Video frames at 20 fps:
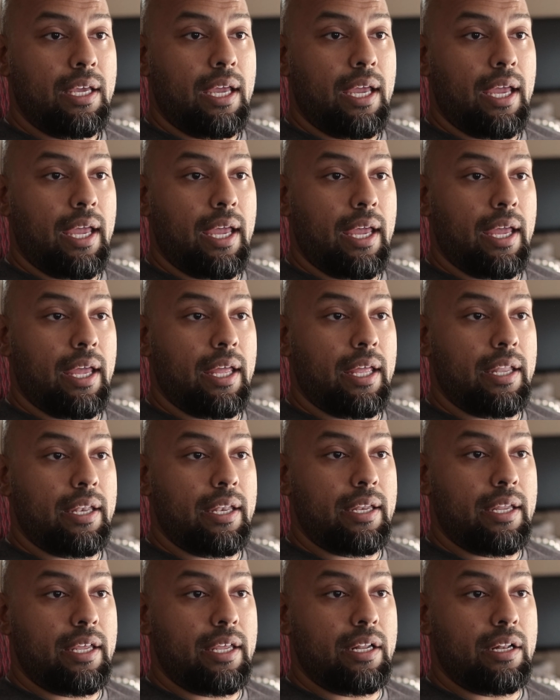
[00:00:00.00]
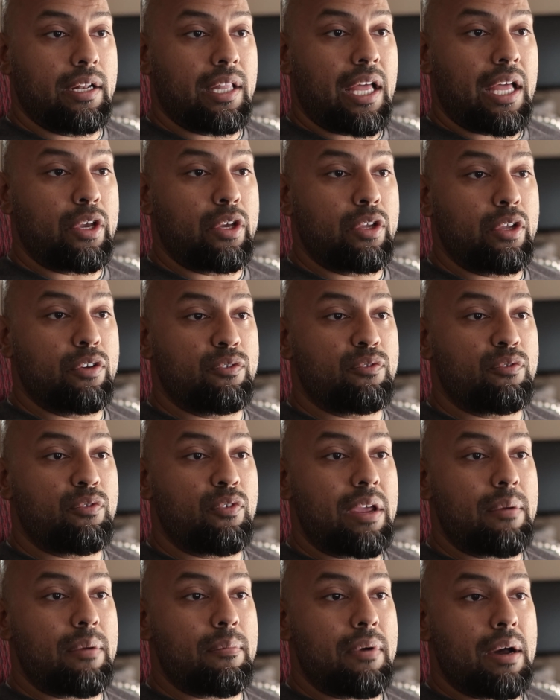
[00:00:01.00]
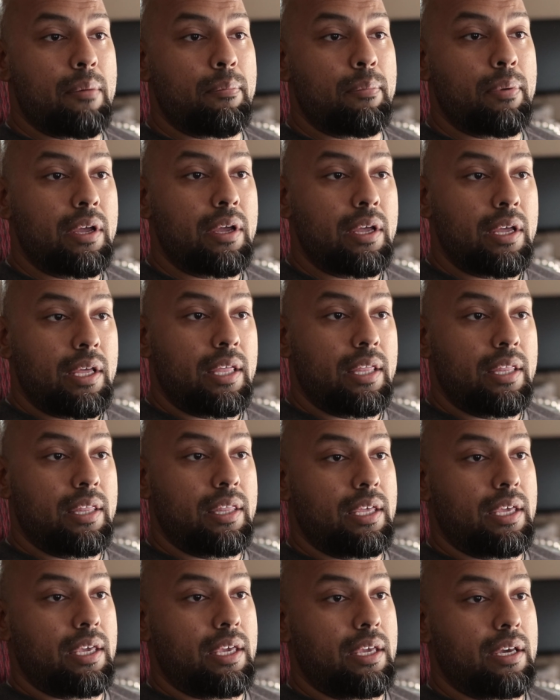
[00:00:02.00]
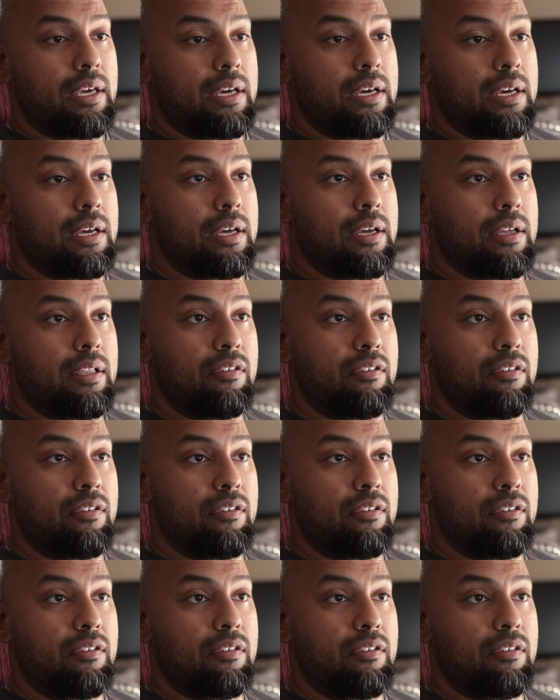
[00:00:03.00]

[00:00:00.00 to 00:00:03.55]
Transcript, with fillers: and it'll allow you to frame up the, uh, the,